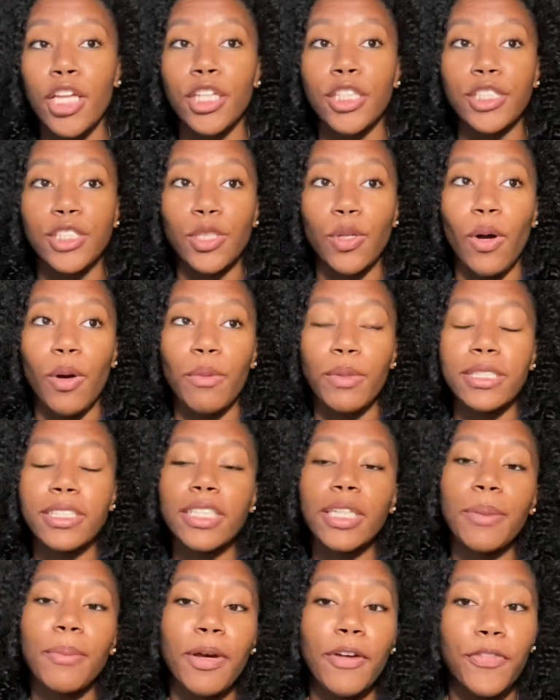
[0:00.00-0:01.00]
So I wanted
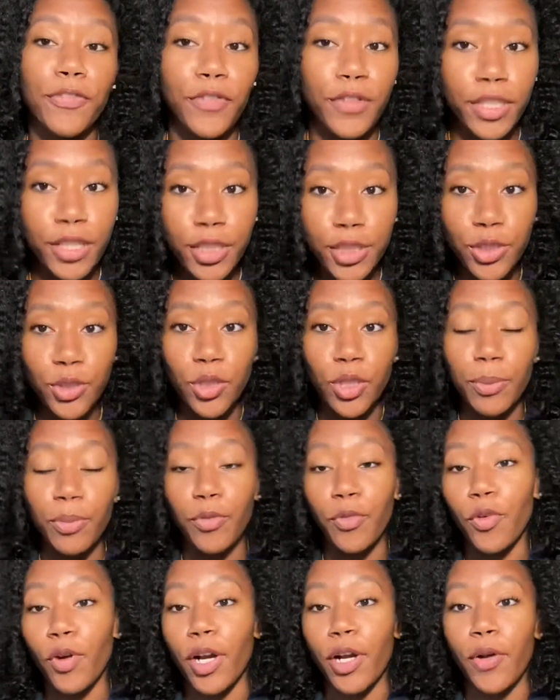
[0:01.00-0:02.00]
to get my foot in the door
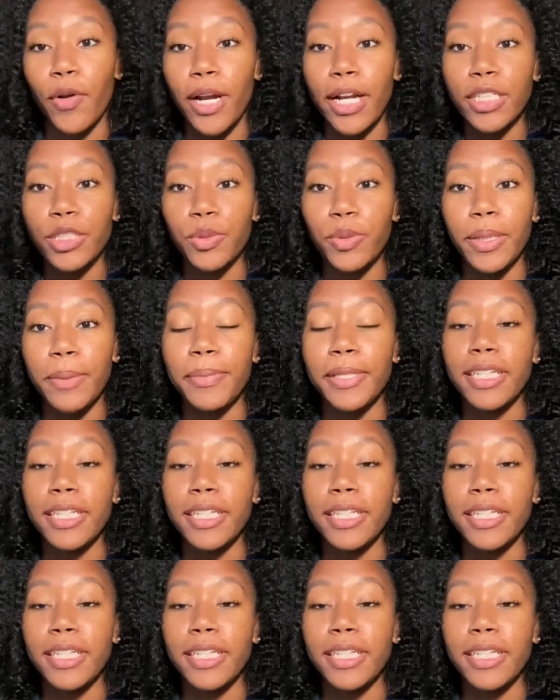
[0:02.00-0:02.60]
before I graduate,